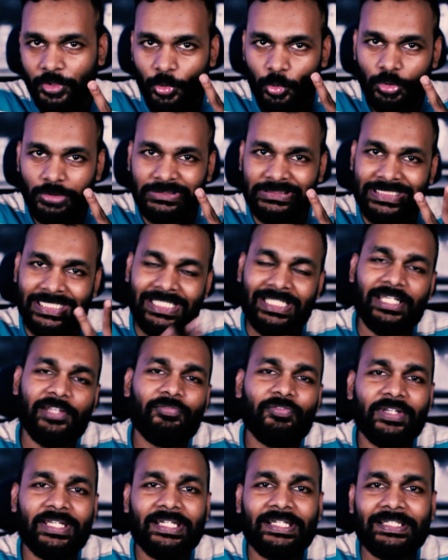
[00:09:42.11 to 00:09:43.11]
two
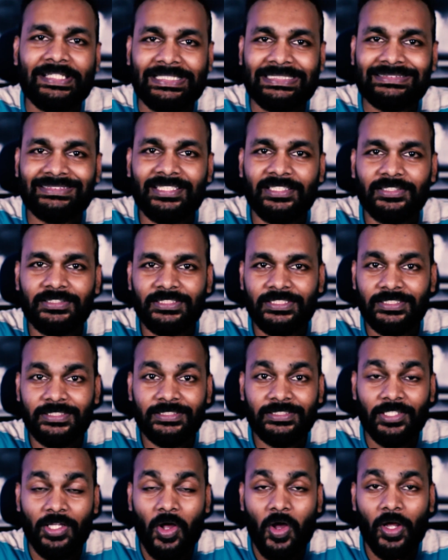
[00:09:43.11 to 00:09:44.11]
significant
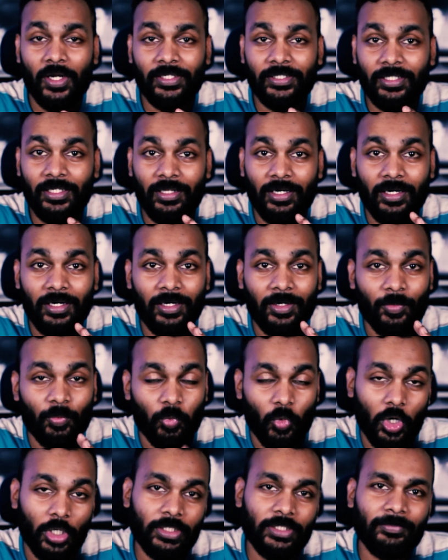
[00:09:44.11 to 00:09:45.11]
researchers on
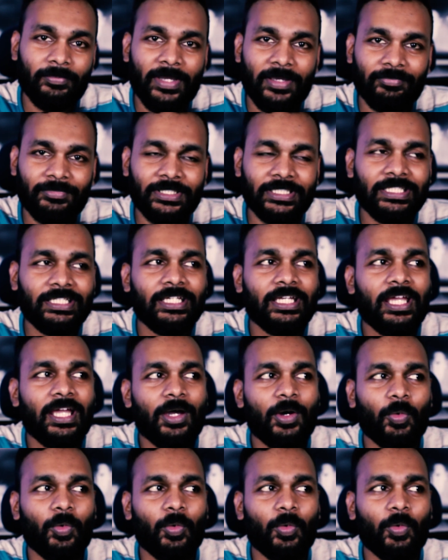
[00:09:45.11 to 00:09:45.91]
water memory,